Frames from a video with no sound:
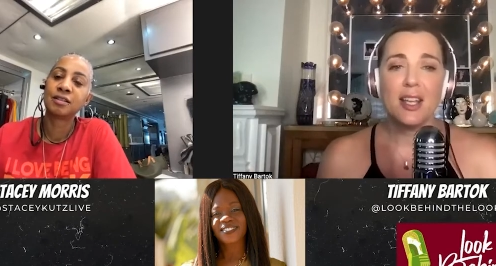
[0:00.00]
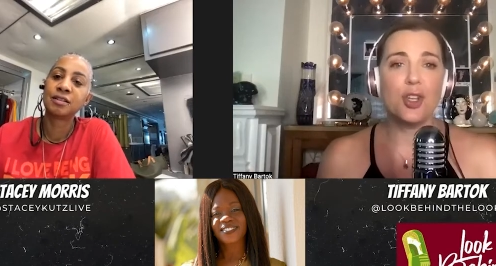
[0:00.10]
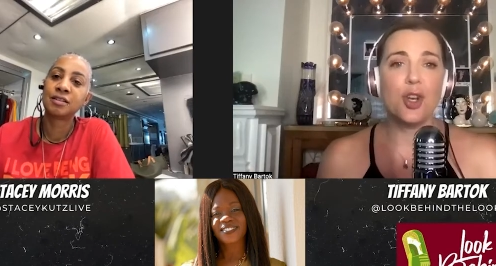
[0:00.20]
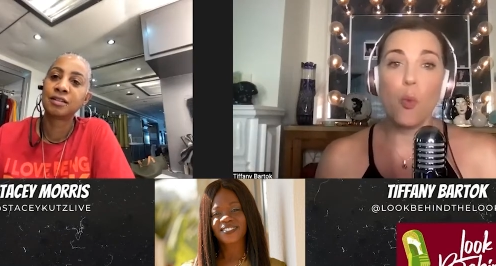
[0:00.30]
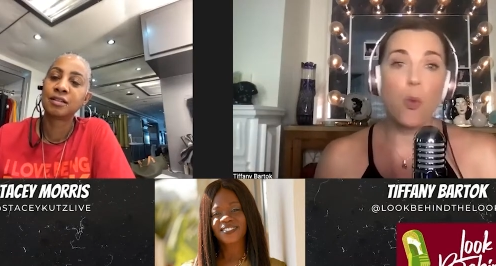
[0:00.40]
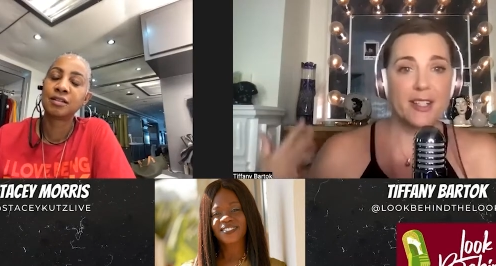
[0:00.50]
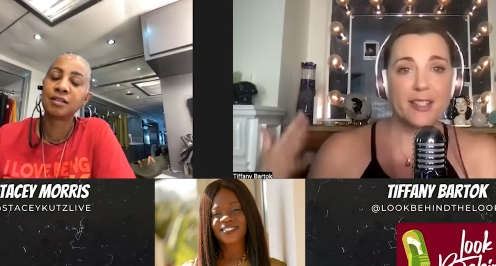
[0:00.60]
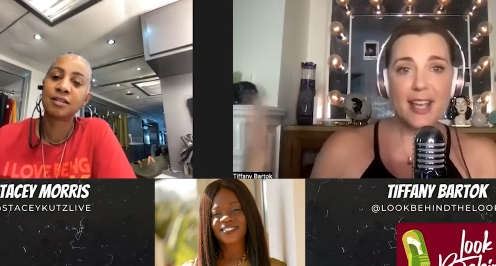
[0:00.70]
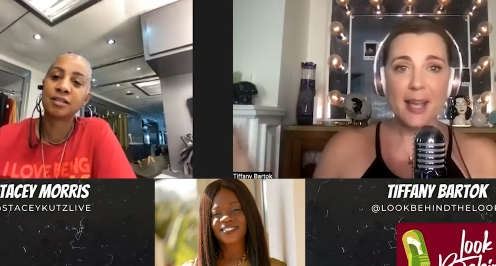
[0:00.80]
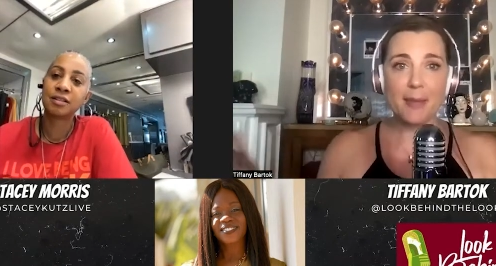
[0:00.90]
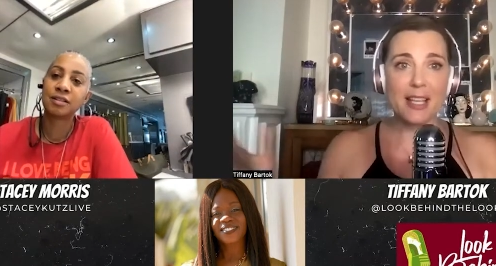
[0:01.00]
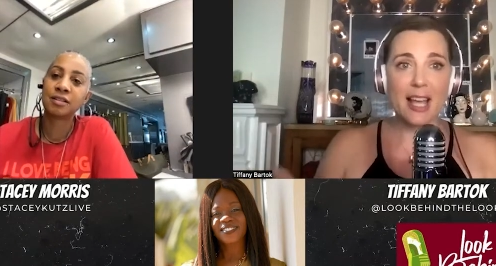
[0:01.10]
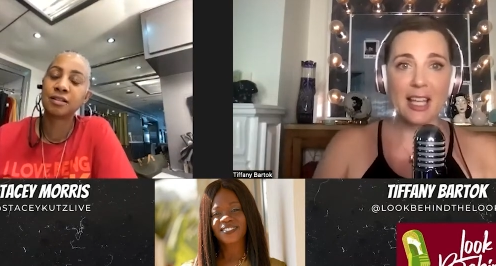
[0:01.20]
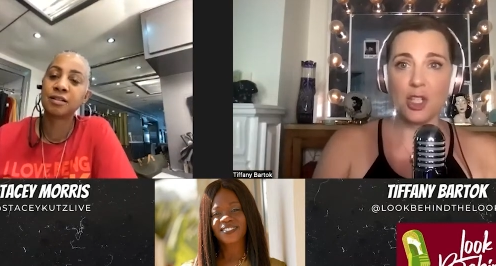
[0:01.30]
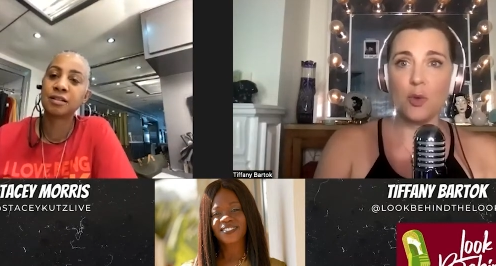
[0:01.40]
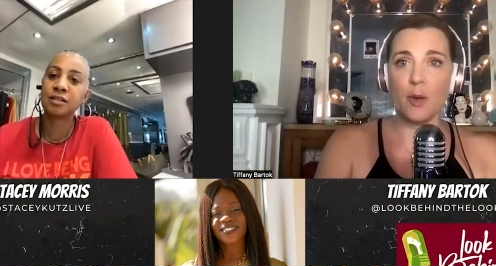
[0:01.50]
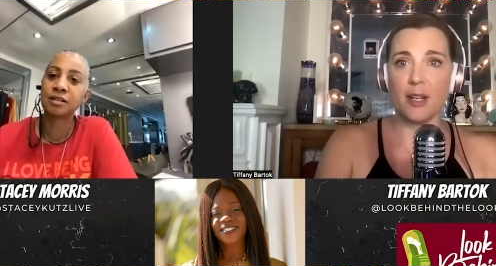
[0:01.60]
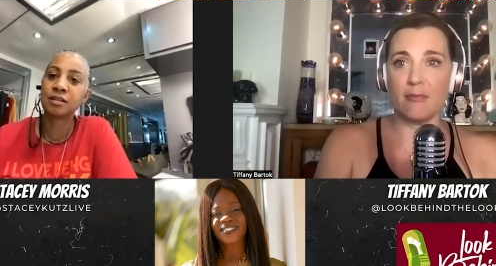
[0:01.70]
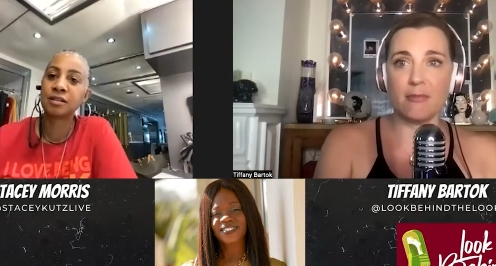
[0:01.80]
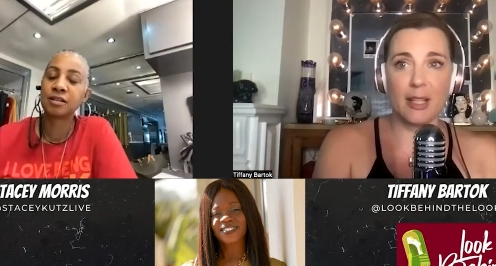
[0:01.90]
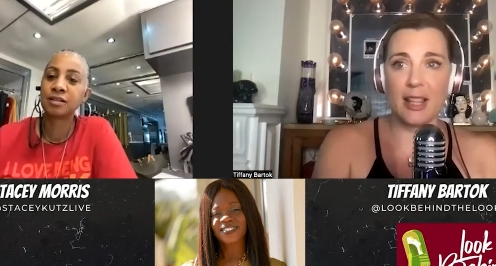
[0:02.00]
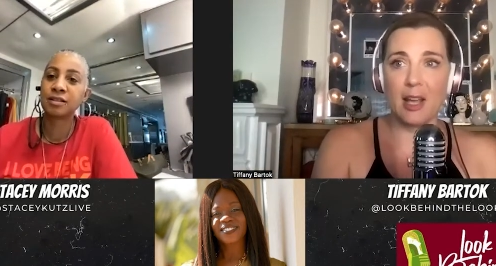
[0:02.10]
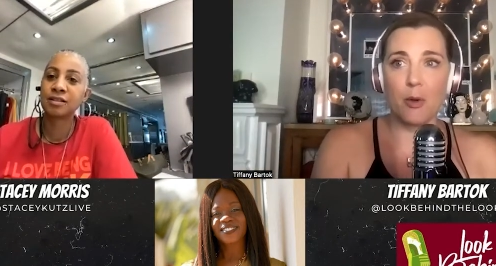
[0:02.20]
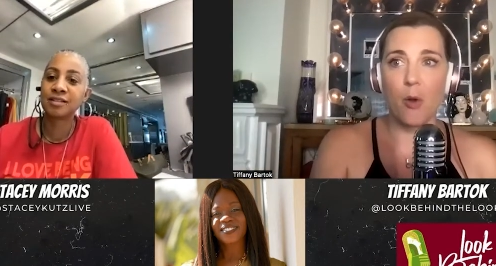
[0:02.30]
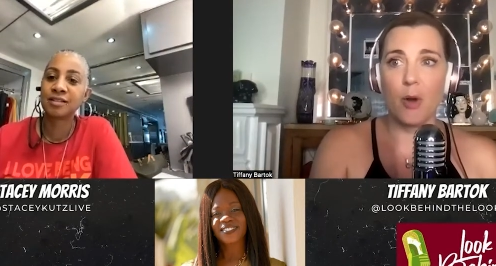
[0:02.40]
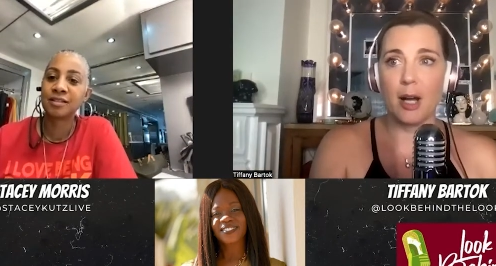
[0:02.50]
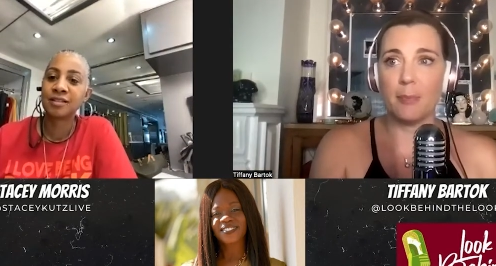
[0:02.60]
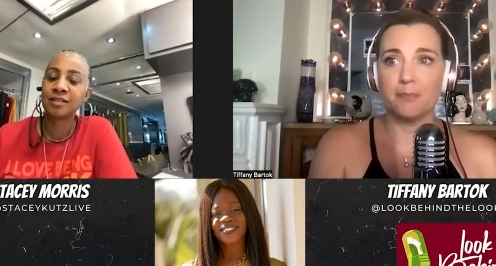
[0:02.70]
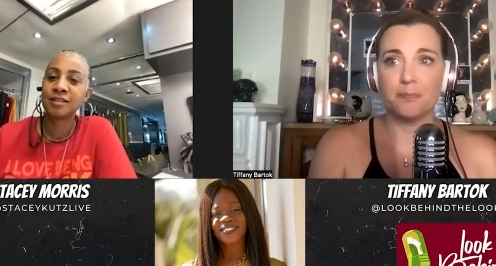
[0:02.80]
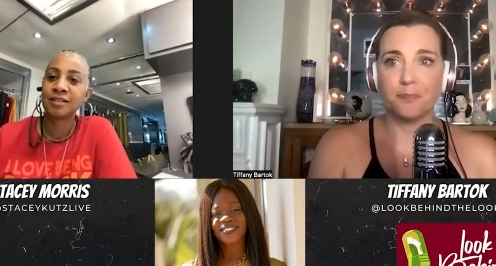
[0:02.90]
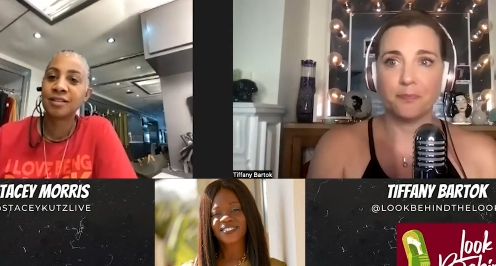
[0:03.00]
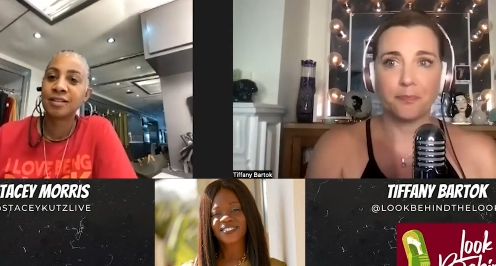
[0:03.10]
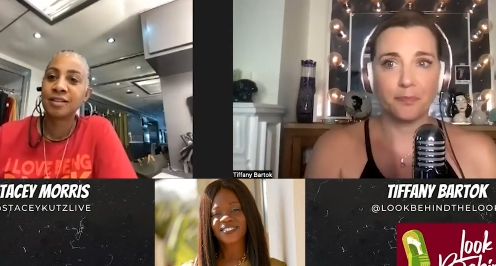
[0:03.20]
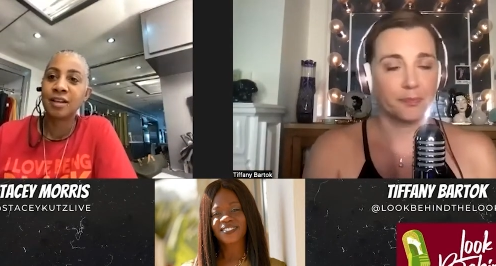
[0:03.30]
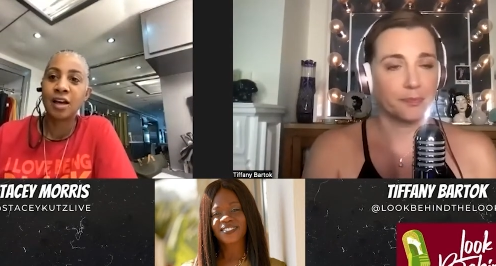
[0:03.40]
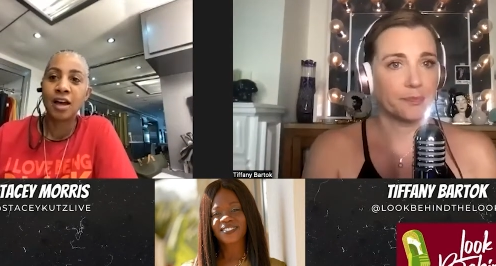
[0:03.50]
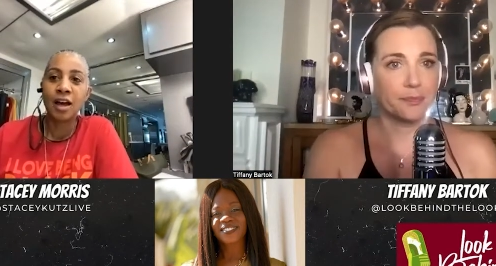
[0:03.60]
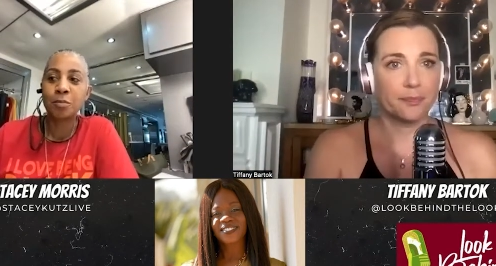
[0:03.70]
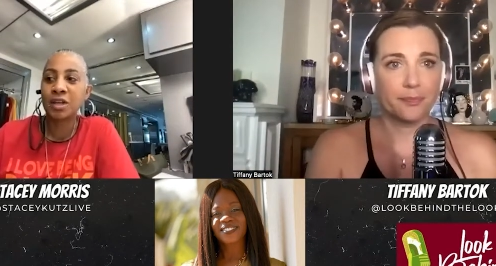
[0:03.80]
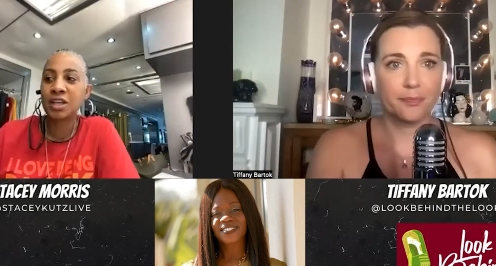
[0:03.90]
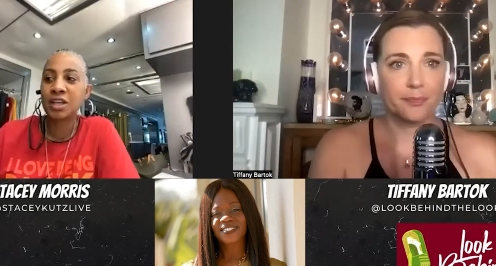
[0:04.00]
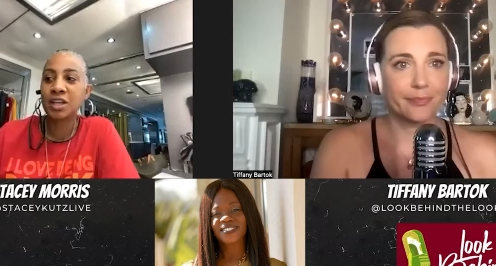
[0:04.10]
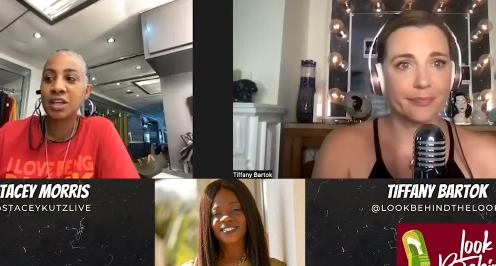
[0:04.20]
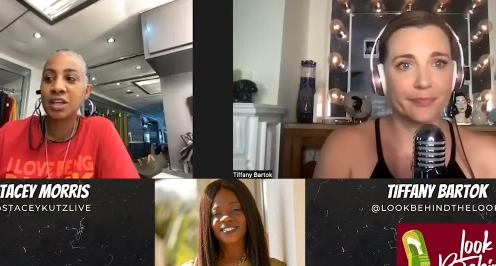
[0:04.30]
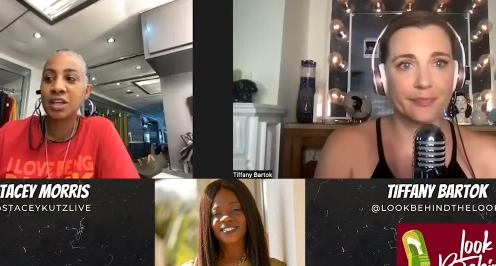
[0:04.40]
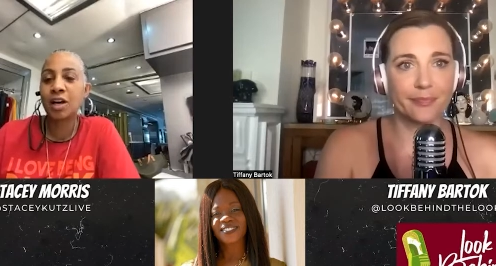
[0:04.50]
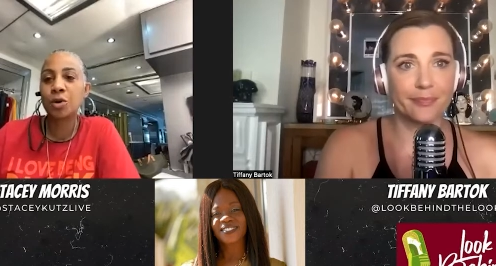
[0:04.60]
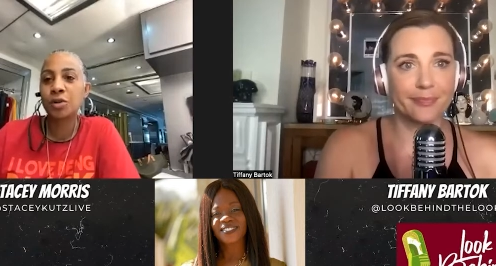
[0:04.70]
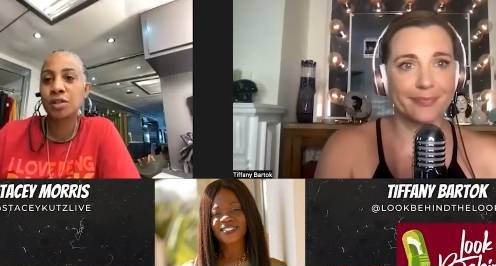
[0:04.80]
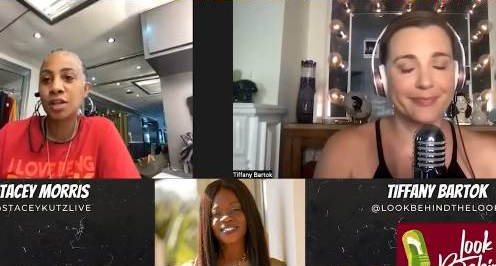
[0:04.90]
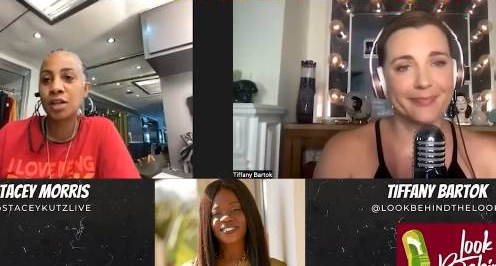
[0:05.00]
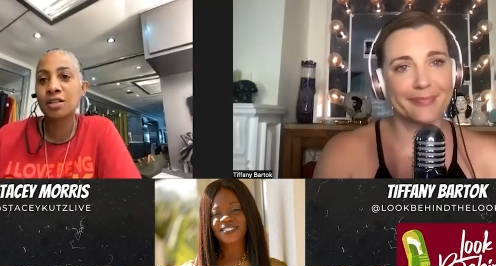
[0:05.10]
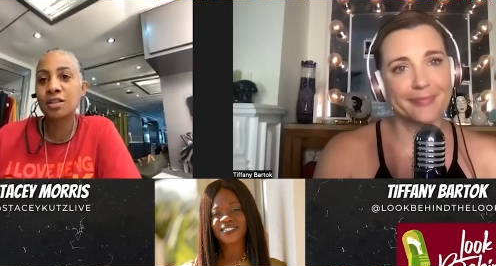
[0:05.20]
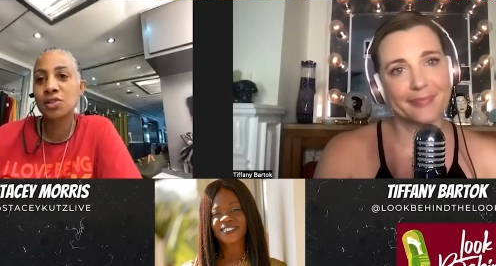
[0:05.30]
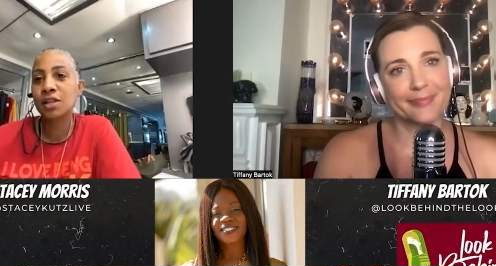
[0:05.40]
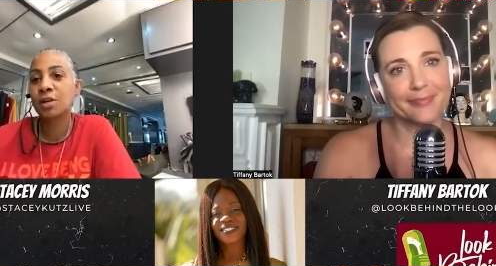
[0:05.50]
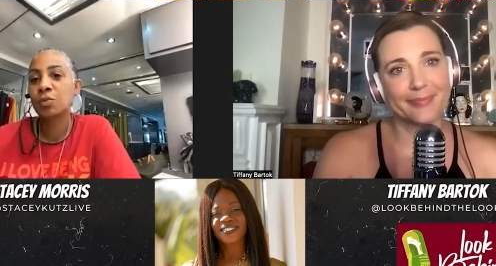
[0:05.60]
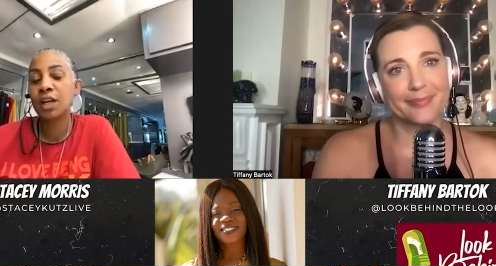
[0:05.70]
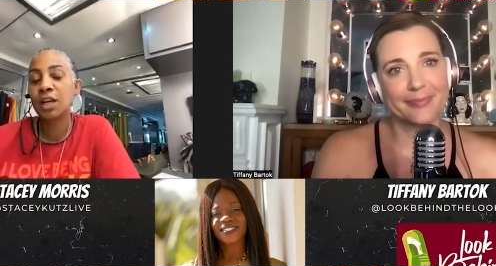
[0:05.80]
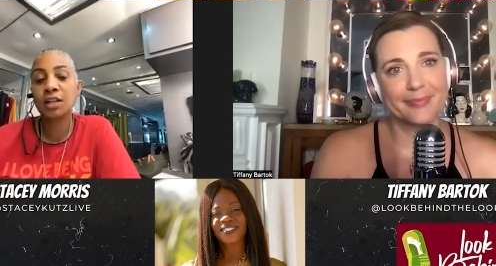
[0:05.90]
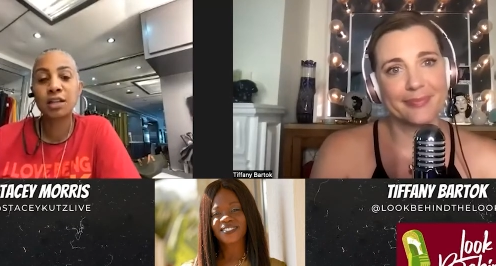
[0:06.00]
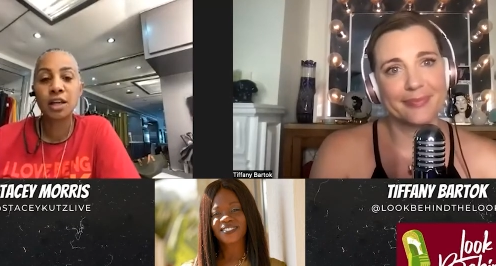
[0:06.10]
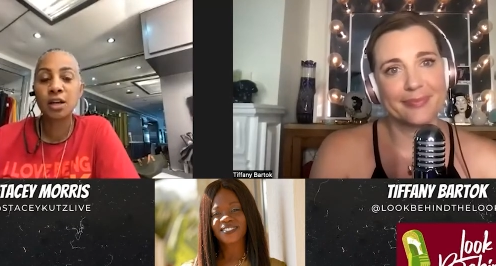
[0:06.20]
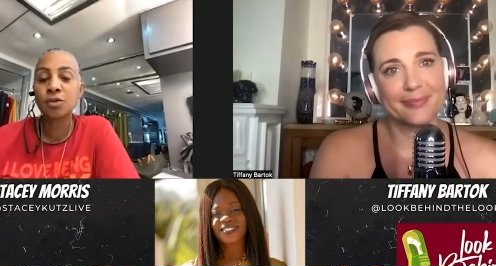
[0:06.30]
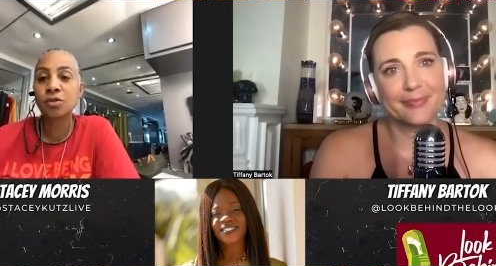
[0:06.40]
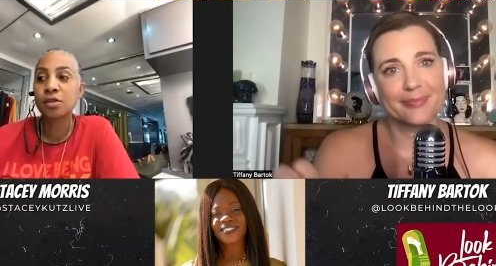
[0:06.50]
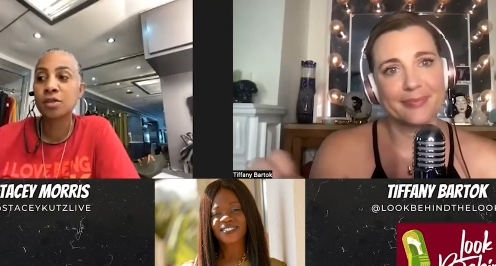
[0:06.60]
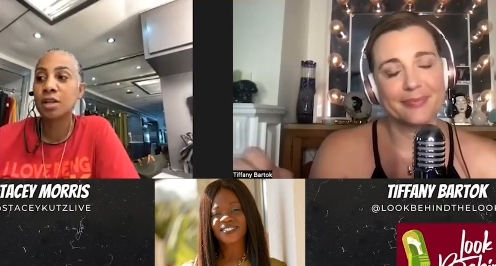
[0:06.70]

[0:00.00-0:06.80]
Speaker 1: you know one day be like you when when they grow up.
Speaker 2: I mean, I always say just like with anything else,